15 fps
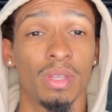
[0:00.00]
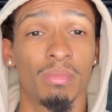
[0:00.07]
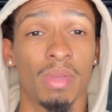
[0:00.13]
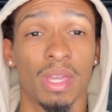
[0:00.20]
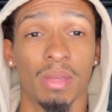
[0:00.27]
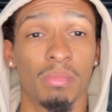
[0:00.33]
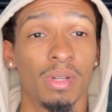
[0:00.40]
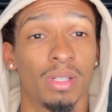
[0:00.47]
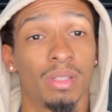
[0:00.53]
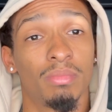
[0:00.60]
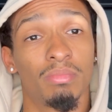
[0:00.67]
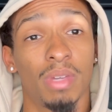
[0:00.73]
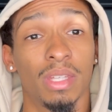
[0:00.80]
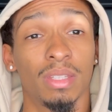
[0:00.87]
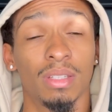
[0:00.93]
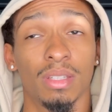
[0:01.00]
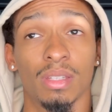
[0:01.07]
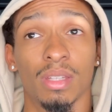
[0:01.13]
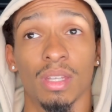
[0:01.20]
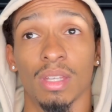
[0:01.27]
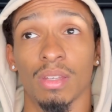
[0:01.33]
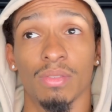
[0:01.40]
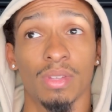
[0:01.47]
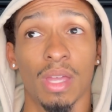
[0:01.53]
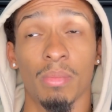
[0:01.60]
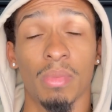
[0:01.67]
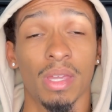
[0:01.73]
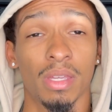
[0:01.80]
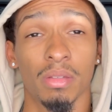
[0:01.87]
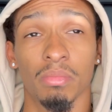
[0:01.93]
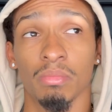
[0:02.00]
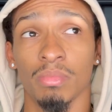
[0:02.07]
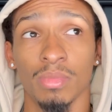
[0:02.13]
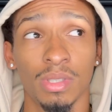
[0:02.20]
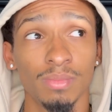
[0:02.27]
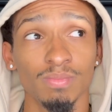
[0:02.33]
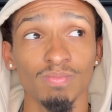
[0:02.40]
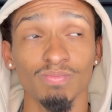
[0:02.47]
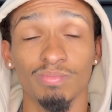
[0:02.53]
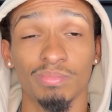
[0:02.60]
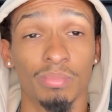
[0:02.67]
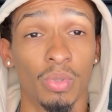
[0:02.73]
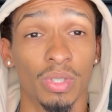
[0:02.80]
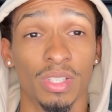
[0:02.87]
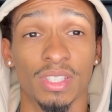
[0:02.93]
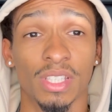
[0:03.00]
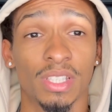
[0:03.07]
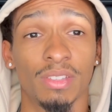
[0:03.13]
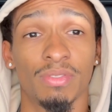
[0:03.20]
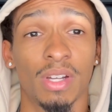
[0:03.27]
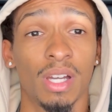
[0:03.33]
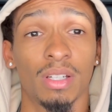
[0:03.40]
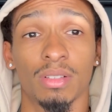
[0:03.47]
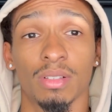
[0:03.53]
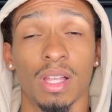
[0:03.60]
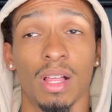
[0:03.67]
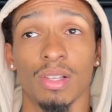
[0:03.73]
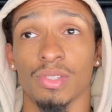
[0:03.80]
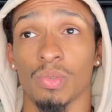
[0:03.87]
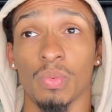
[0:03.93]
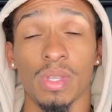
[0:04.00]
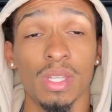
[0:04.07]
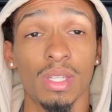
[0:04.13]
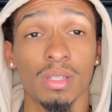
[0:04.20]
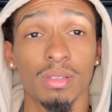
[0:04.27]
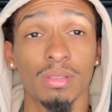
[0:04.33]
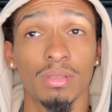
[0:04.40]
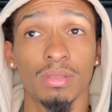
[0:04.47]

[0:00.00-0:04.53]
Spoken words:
ain't making money at the end of the day. If you're not making more than $6,500 a week